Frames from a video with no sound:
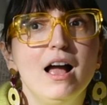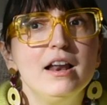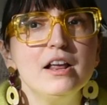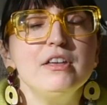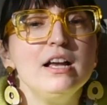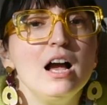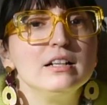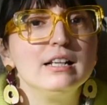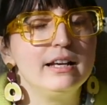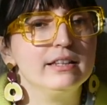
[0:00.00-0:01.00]
And I think I
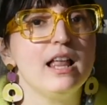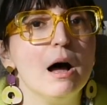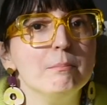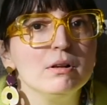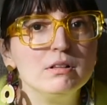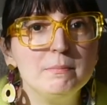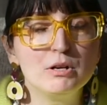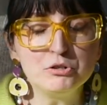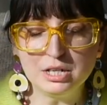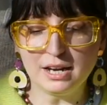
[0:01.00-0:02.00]
had double
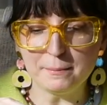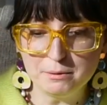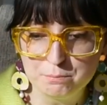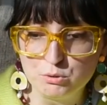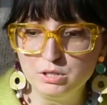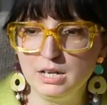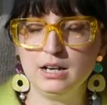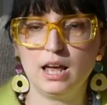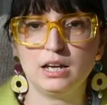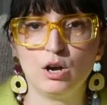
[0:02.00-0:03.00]
because she kept
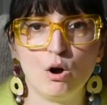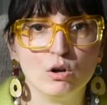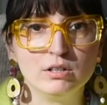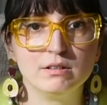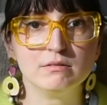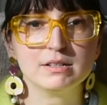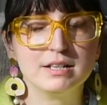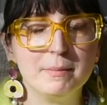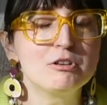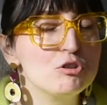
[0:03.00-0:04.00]
putting on,
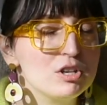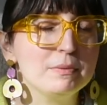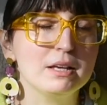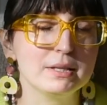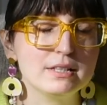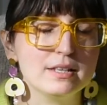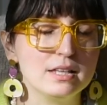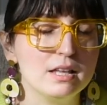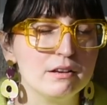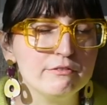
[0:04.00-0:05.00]
she mentioned something but she
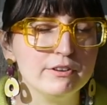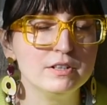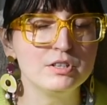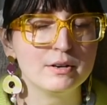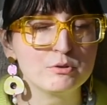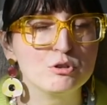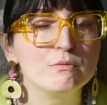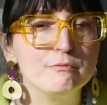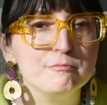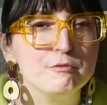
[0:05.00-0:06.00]
said it in Finnish and I was
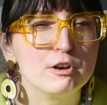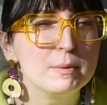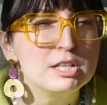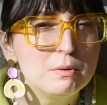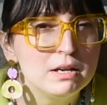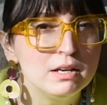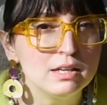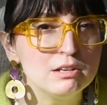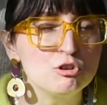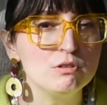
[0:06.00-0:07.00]
not very much paying
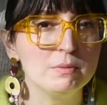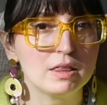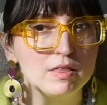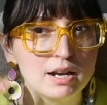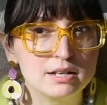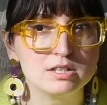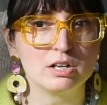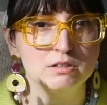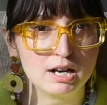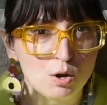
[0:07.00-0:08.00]
attention, but then I
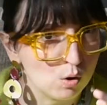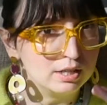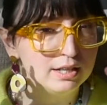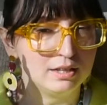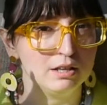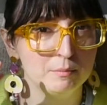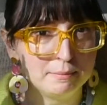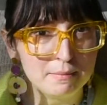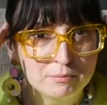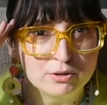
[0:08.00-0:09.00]
started recalling it in
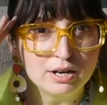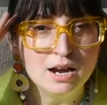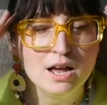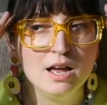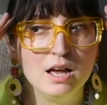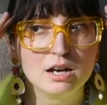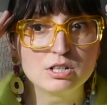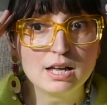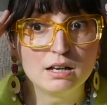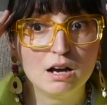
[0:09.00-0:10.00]
my memory. I
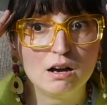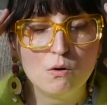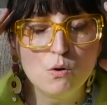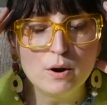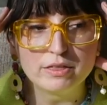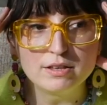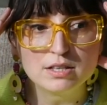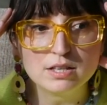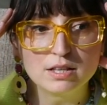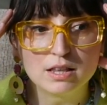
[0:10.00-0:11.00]
was like, oh, I think
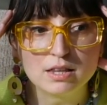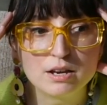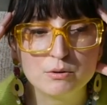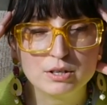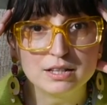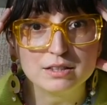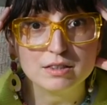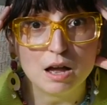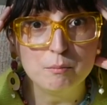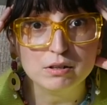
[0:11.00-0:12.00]
she said that I could get
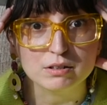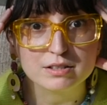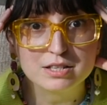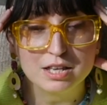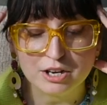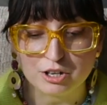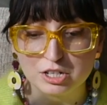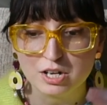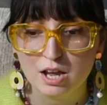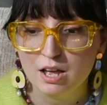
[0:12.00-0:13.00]
double
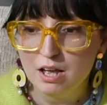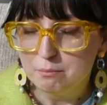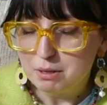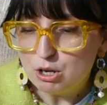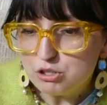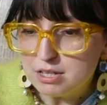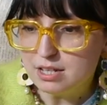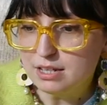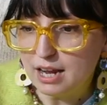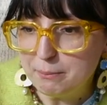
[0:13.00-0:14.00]
sticker. Because then
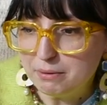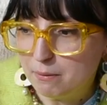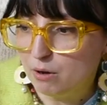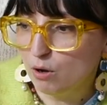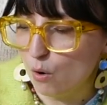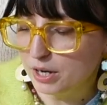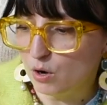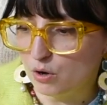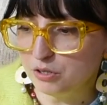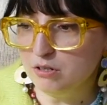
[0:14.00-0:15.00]
she kept
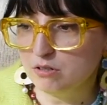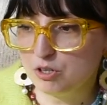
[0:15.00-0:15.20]
going on.